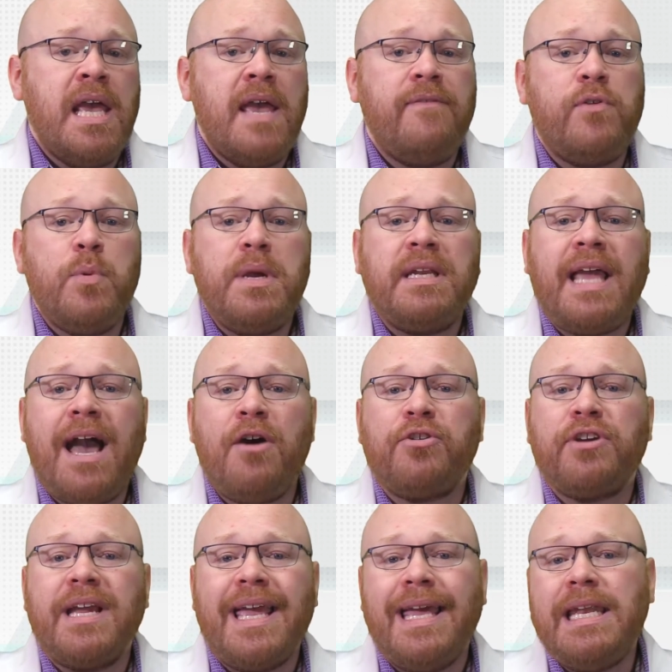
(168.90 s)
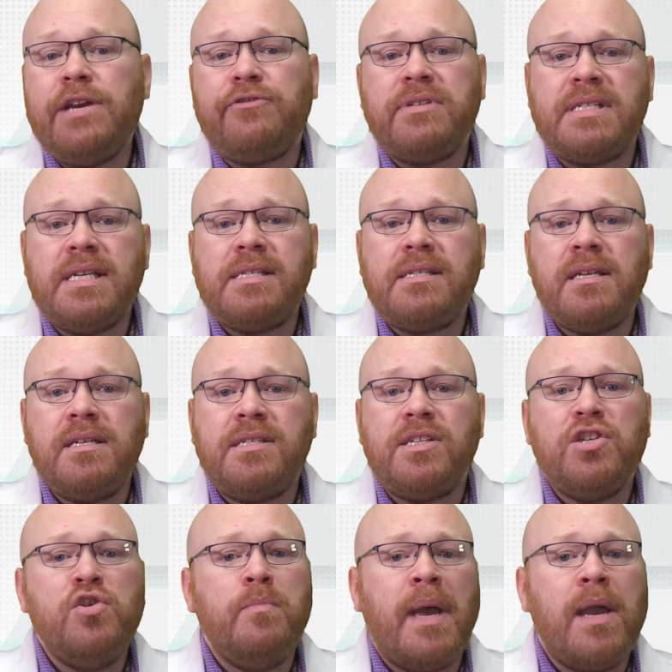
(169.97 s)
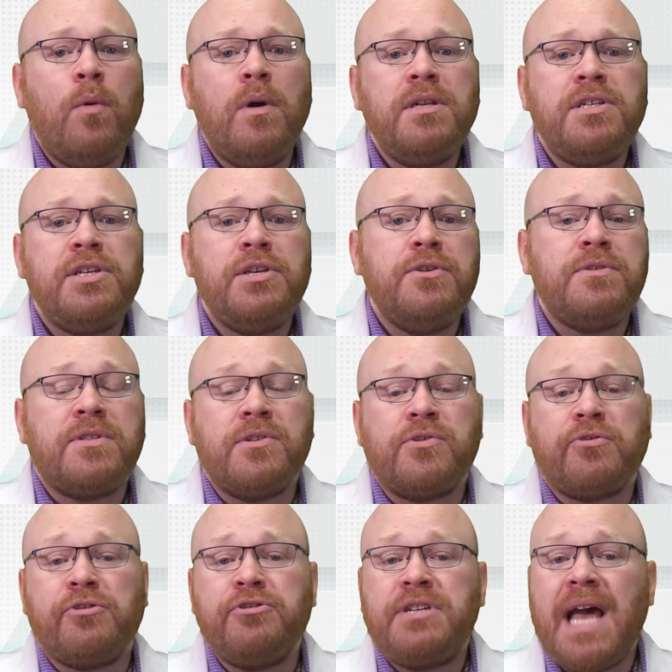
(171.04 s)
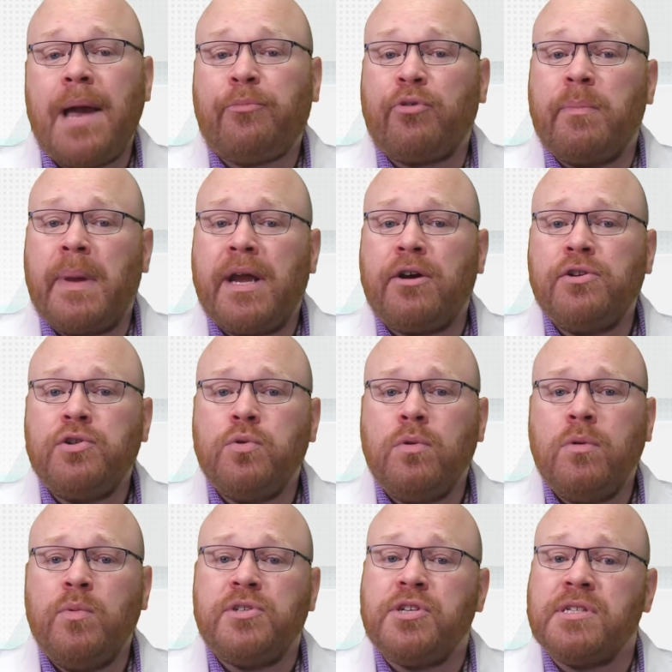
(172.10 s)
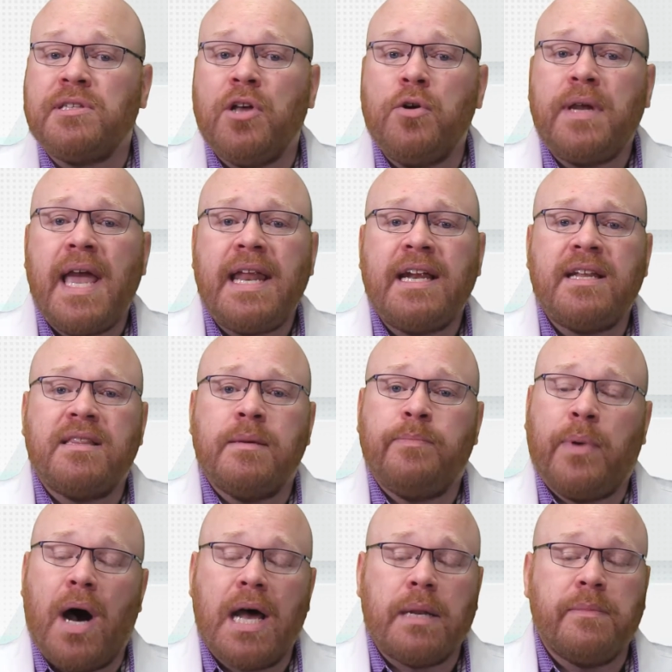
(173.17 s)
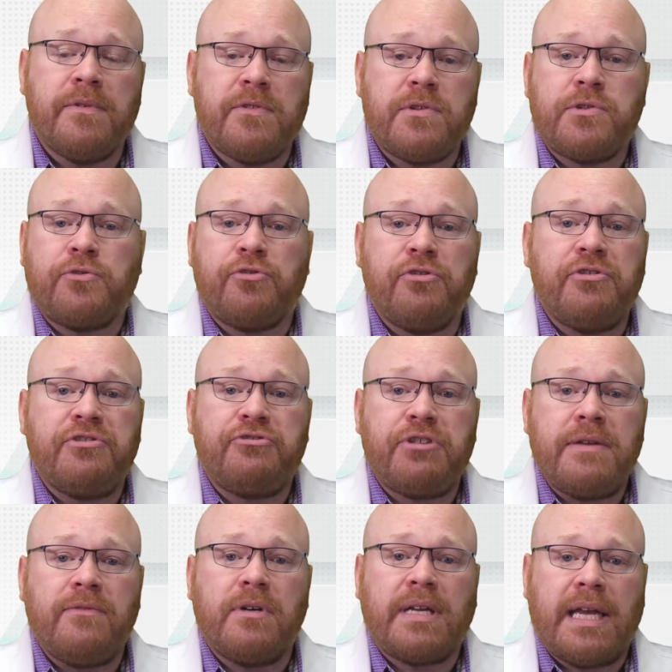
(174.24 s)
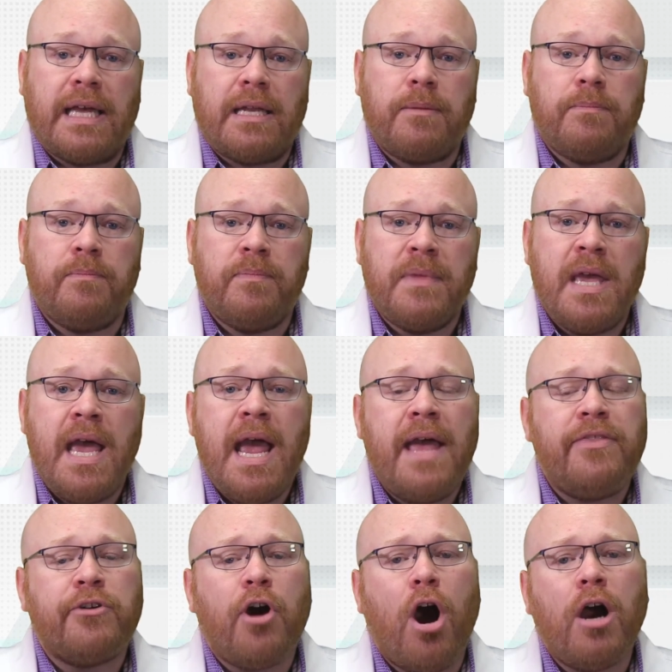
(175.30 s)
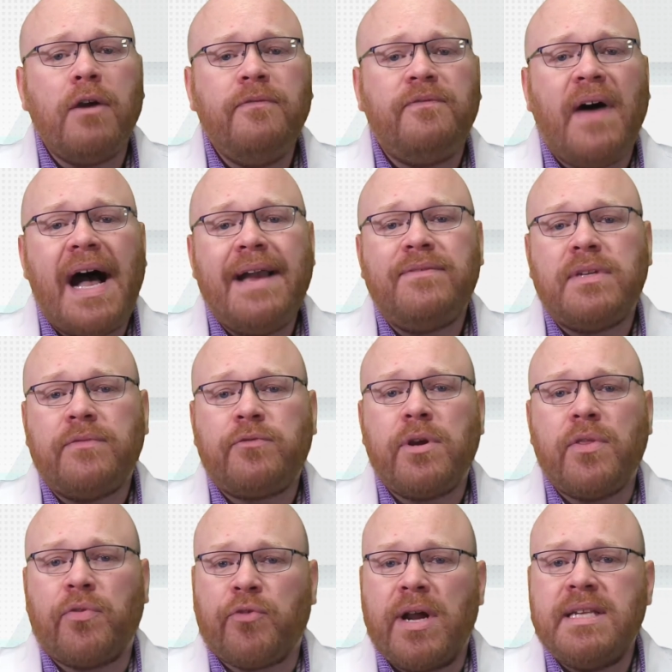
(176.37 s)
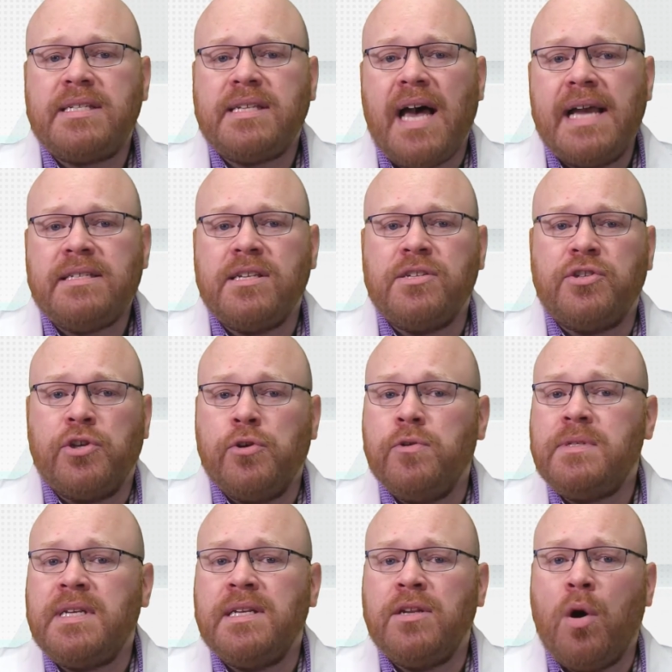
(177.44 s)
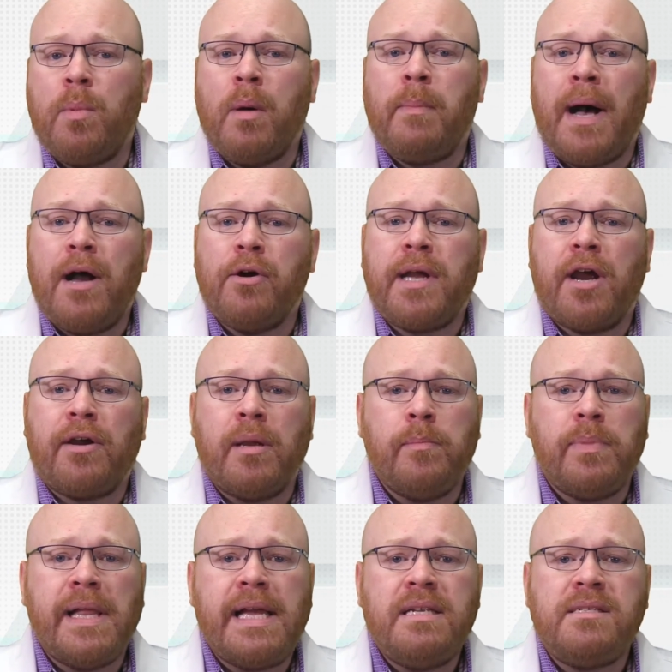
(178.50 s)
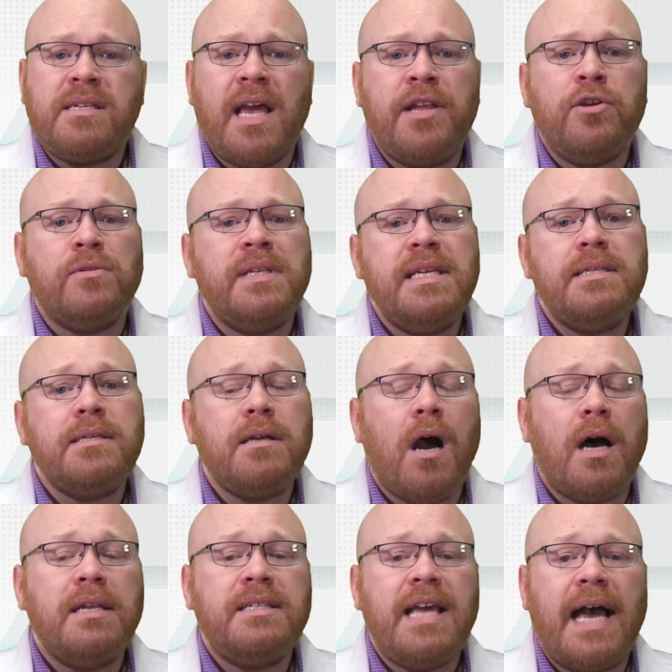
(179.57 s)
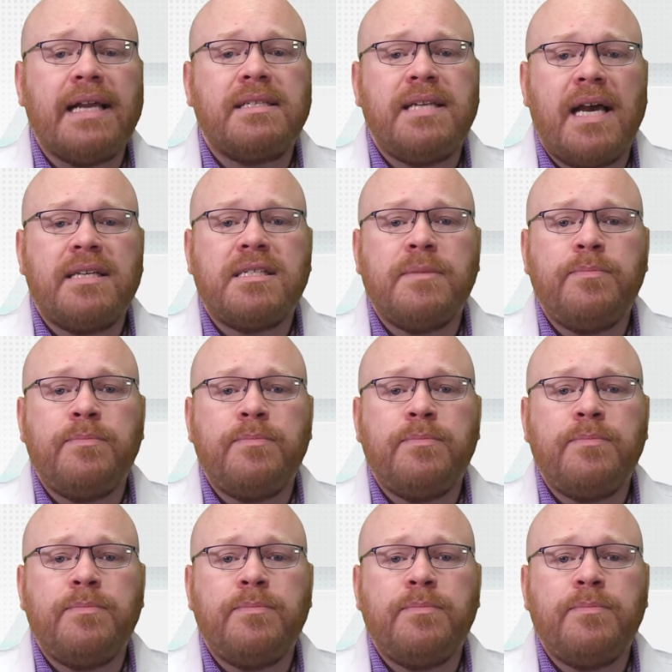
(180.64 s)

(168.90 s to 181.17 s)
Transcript: If you encounter any resistance, you may want to use the screw tap repair tool, which is located at the bottom of the screw retrieval kit. And there are five different thread sizes used in Nobel Biocare implants, and you'll need to contact tech